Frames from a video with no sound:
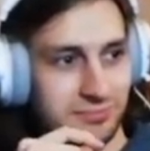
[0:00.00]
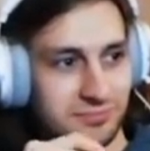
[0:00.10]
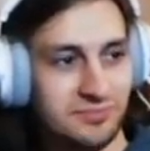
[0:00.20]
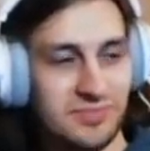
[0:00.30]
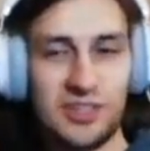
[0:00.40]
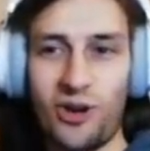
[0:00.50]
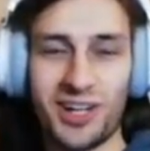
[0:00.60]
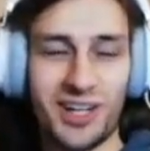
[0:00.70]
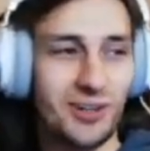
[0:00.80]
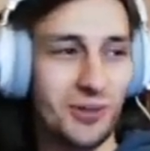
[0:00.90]
Not a
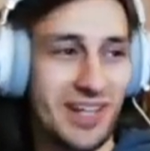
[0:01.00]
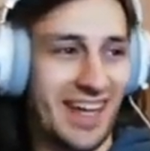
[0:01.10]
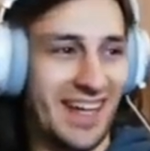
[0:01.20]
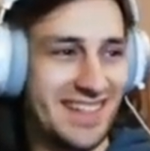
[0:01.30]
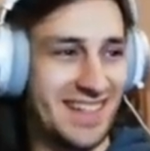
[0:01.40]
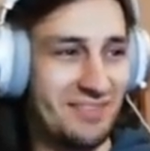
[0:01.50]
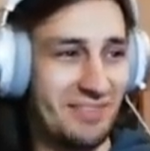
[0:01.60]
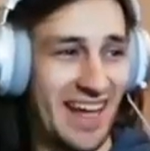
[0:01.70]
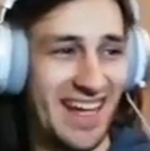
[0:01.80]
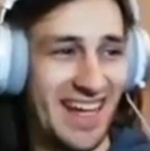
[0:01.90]
gold
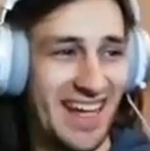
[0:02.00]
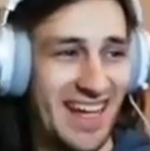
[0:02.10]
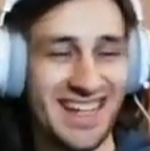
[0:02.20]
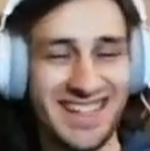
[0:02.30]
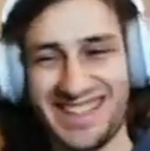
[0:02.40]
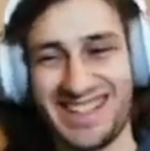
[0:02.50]
SMH, yeah.